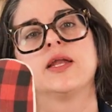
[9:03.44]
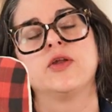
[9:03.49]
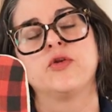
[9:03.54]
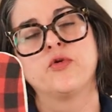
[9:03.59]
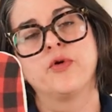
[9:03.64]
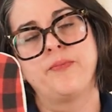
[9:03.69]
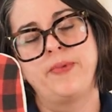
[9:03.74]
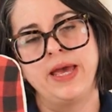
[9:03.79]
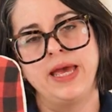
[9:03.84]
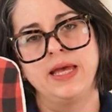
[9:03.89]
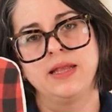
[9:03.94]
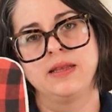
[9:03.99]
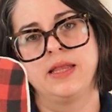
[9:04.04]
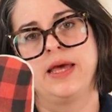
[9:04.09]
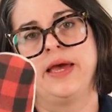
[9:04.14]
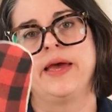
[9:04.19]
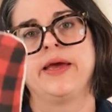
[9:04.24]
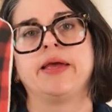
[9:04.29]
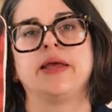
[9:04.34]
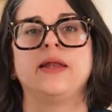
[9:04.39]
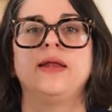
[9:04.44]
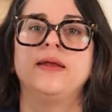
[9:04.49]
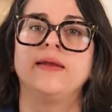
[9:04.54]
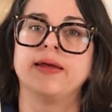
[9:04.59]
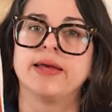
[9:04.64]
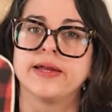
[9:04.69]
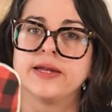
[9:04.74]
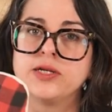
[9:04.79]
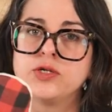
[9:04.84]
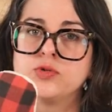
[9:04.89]
into a pant leg, you need to
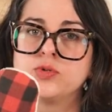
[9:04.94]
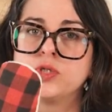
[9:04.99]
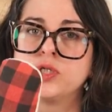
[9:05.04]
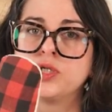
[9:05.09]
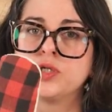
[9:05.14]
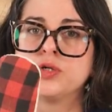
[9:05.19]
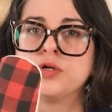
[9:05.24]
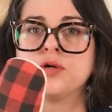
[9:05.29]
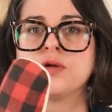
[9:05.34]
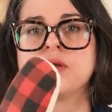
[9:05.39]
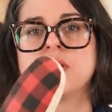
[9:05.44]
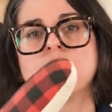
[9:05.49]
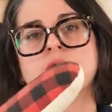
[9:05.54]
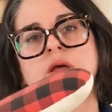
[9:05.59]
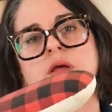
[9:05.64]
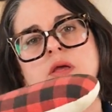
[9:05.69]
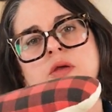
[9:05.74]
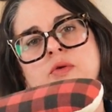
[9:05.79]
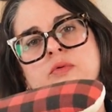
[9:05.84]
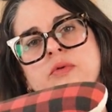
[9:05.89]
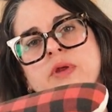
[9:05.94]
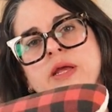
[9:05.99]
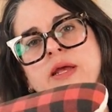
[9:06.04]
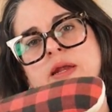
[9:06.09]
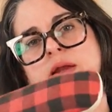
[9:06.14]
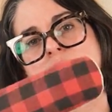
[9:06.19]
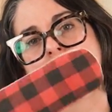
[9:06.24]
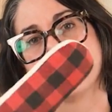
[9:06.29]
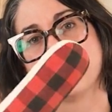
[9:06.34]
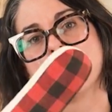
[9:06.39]
get into a shirt, you
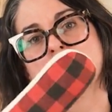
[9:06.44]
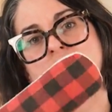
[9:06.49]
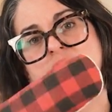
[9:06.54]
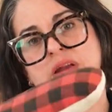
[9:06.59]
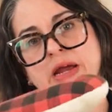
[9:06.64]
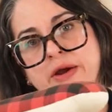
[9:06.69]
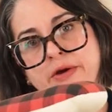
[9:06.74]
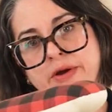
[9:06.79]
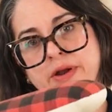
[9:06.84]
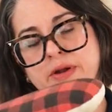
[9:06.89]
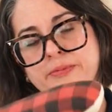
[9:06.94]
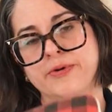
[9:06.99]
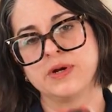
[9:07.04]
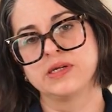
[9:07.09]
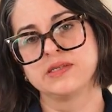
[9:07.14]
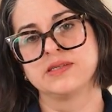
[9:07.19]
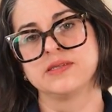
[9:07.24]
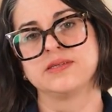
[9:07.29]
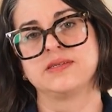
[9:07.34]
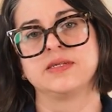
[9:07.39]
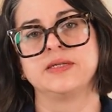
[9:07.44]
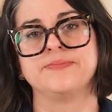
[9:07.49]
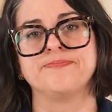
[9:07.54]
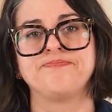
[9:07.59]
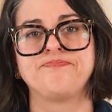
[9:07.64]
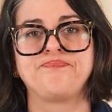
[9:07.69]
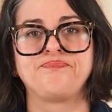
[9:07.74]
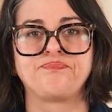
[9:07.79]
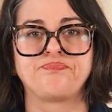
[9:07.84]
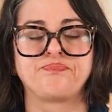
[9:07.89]
need a curved area to press a seam.